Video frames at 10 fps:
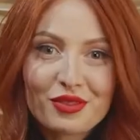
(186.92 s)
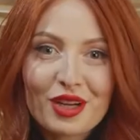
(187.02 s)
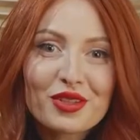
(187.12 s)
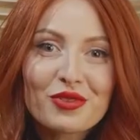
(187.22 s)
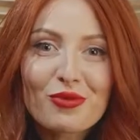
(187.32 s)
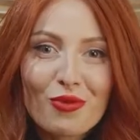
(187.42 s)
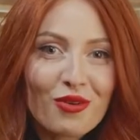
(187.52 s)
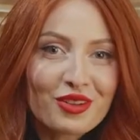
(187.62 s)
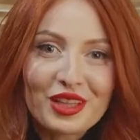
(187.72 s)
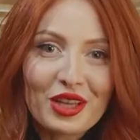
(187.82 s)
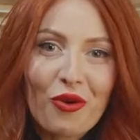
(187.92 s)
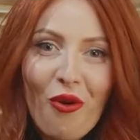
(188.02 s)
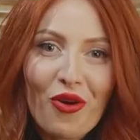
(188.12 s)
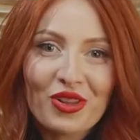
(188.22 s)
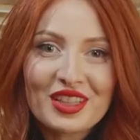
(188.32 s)
whatever you like
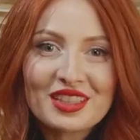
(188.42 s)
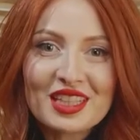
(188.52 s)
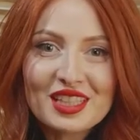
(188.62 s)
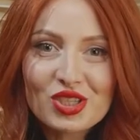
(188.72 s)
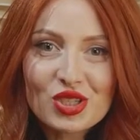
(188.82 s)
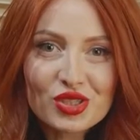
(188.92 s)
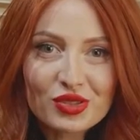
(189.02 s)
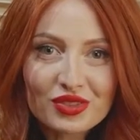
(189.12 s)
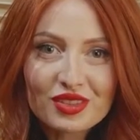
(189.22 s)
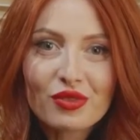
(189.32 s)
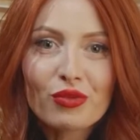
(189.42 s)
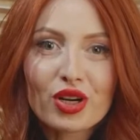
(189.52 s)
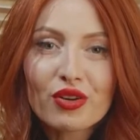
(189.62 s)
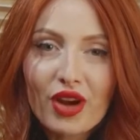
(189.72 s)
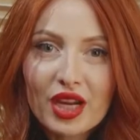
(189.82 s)
call it, it's just
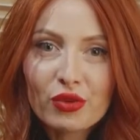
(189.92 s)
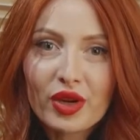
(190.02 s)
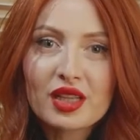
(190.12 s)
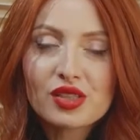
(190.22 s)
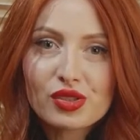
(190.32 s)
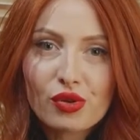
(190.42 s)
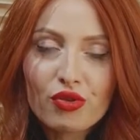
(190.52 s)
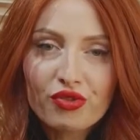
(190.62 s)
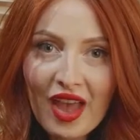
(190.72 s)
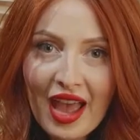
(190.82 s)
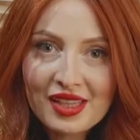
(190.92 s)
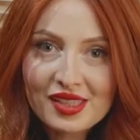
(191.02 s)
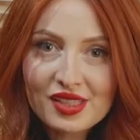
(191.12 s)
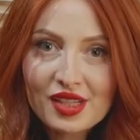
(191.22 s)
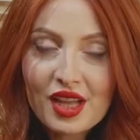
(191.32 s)
work right away. It's so
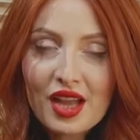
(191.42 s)
fast.